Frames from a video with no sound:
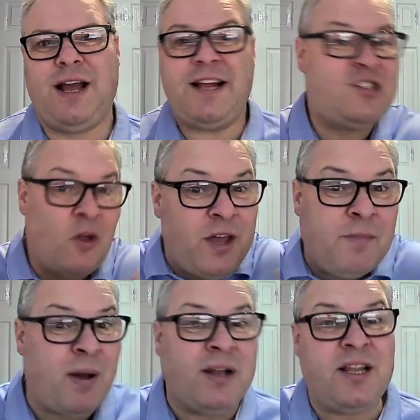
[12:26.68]
It's not the
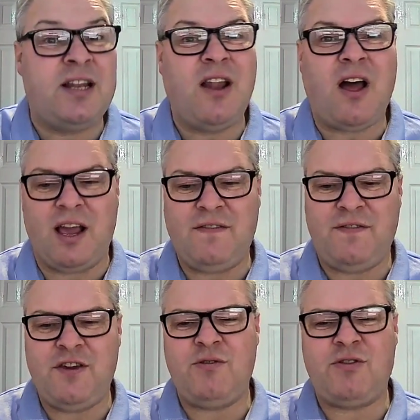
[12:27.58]
abundant
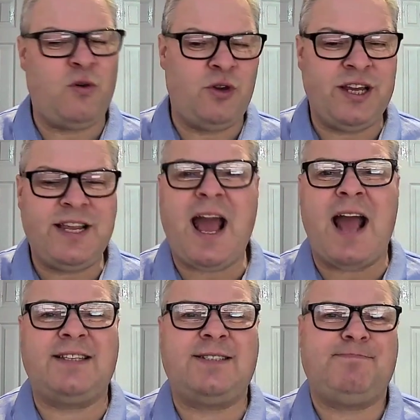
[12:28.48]
life you thought you'd
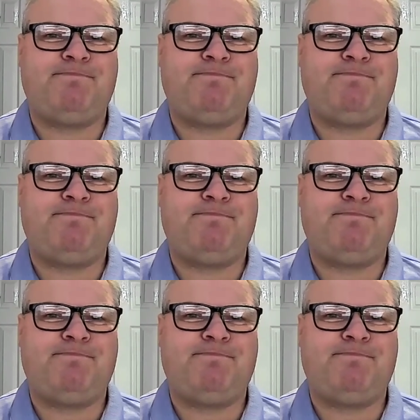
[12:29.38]
get.